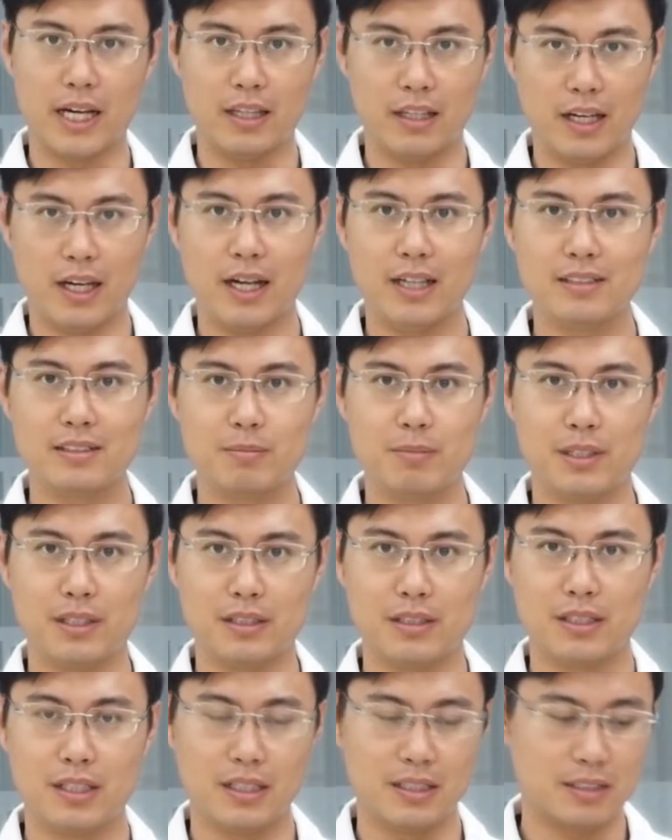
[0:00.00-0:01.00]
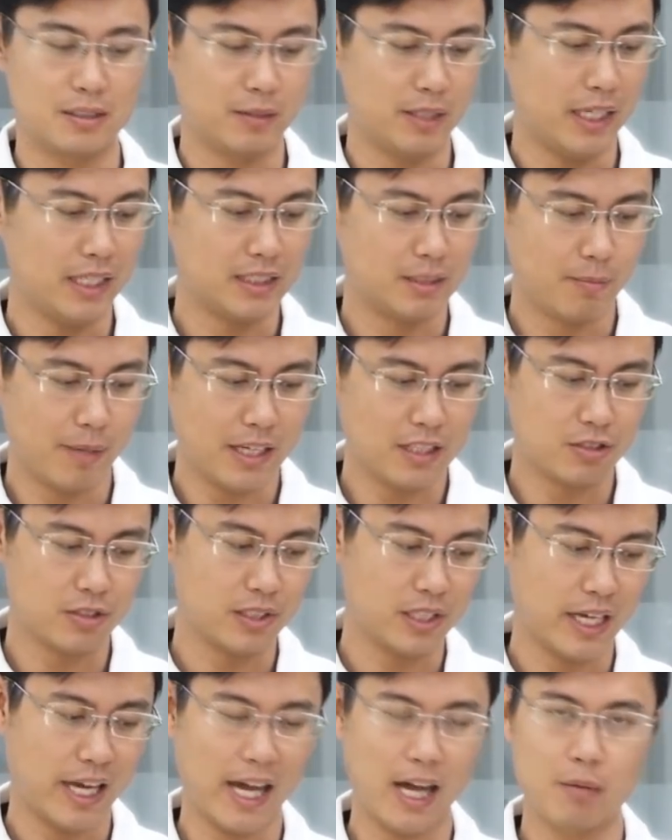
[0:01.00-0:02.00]
at a high speed.
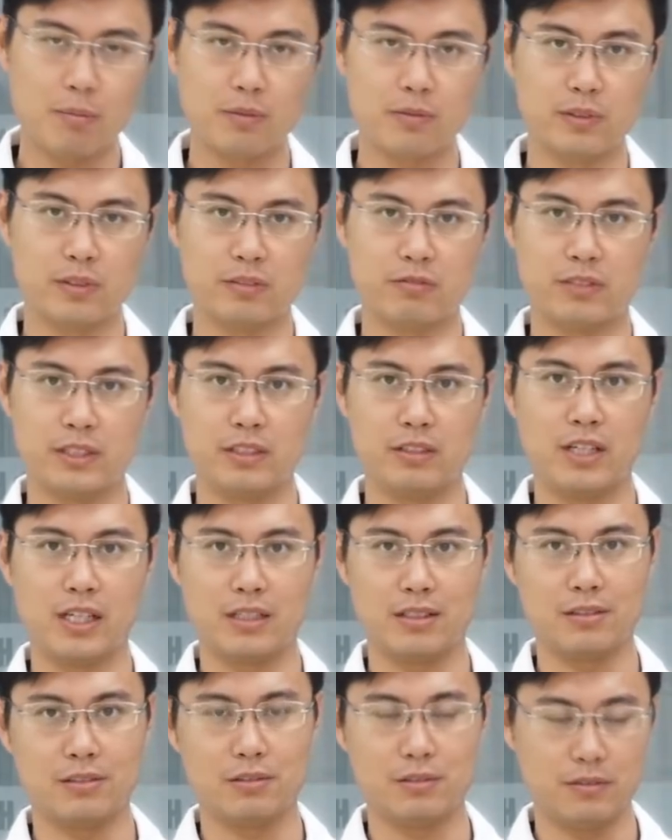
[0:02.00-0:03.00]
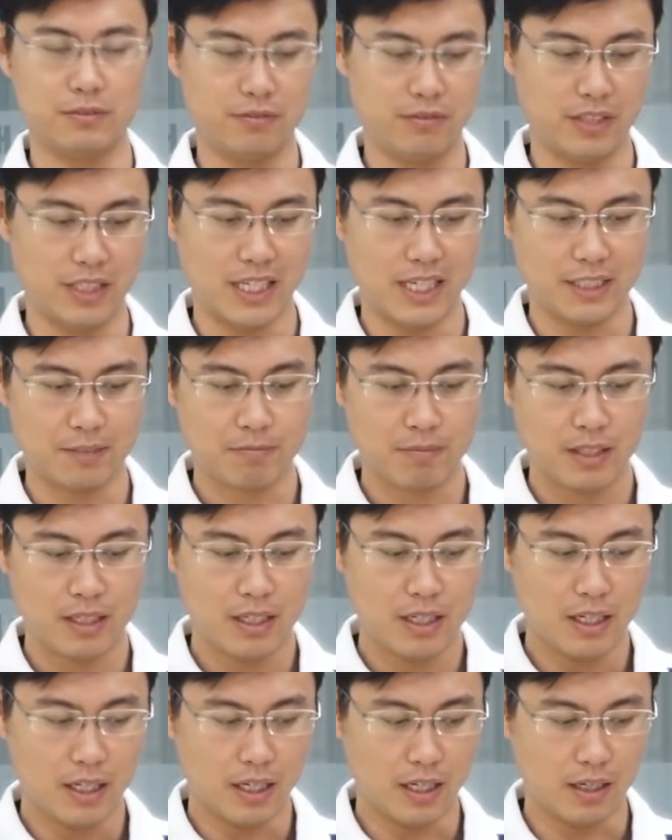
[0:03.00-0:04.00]
Especially helpful when you are going to
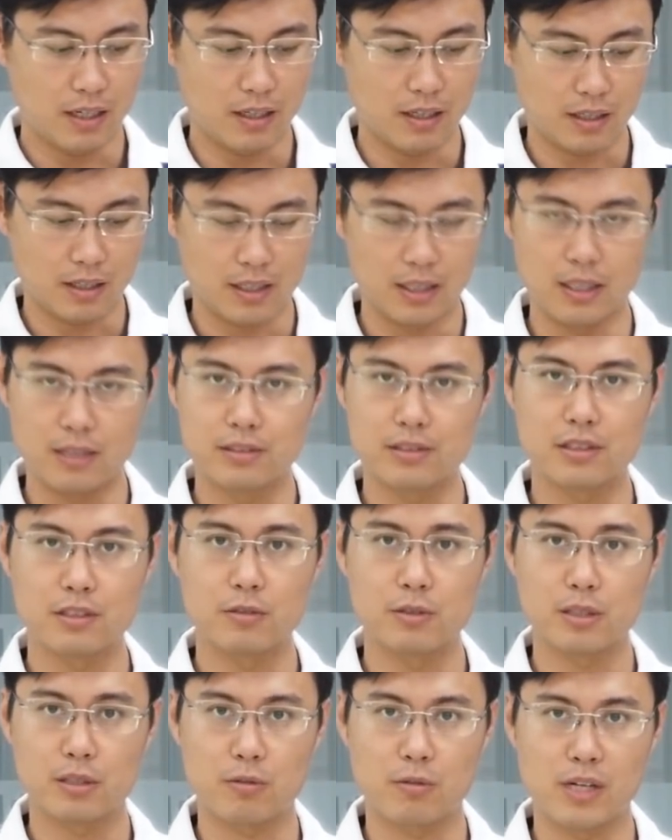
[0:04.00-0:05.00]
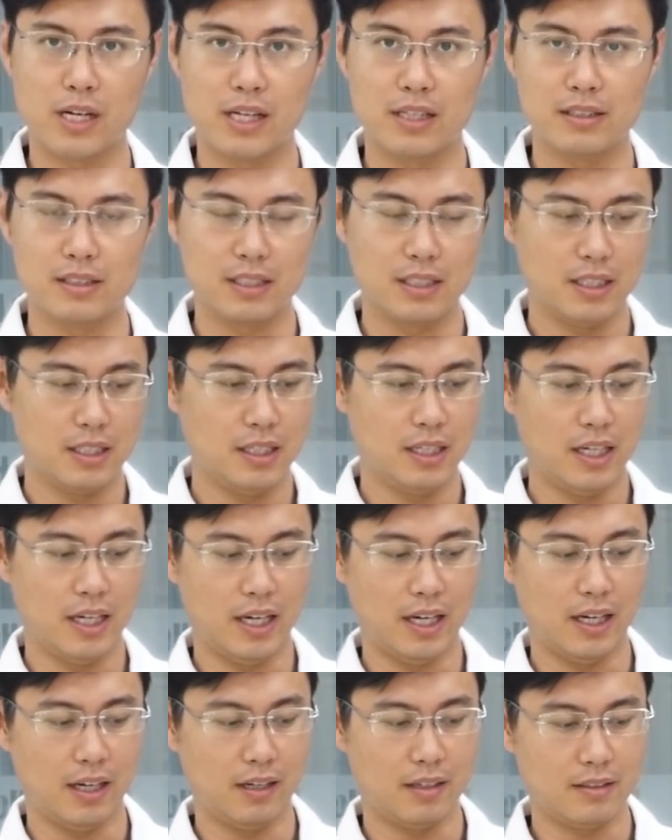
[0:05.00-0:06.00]
fly close to the ground,
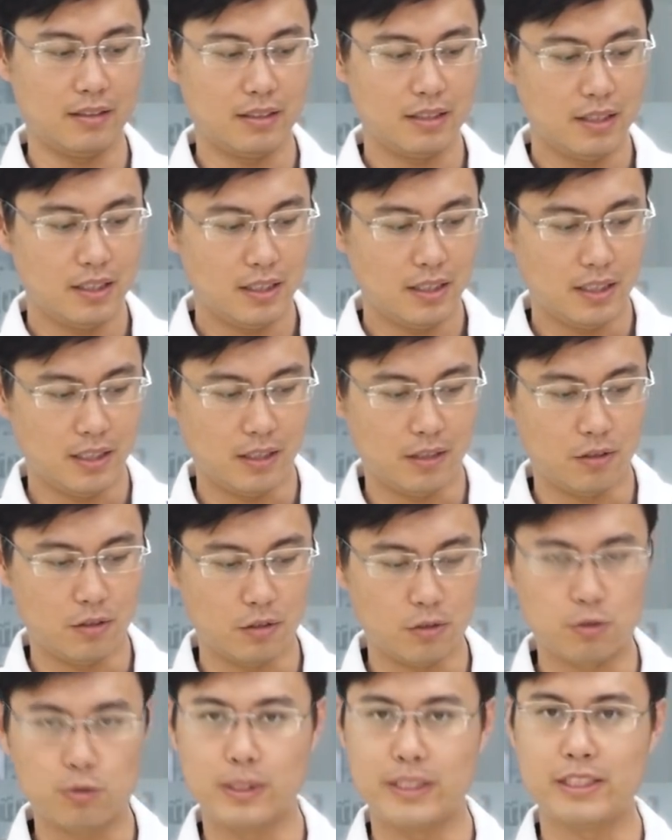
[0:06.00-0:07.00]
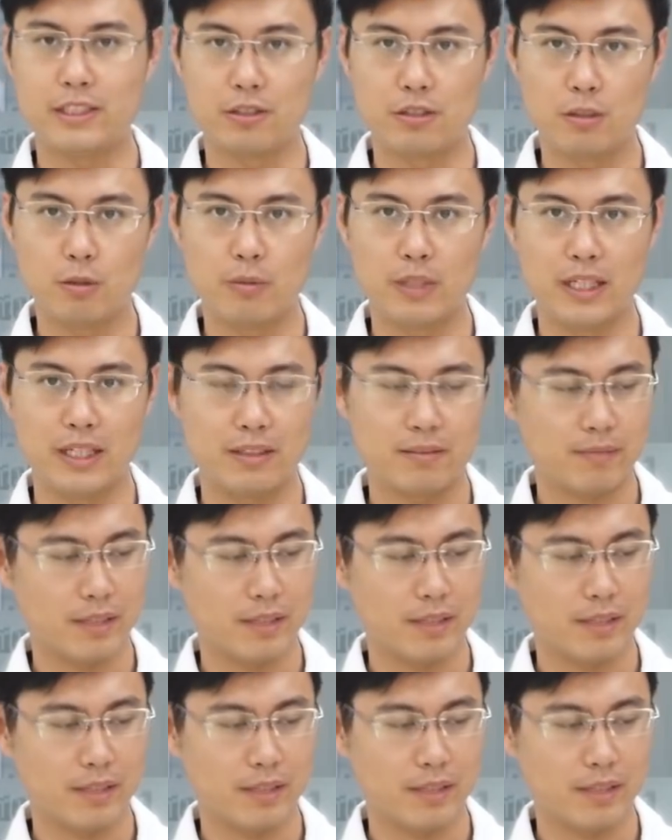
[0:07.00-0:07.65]
and in traditional way,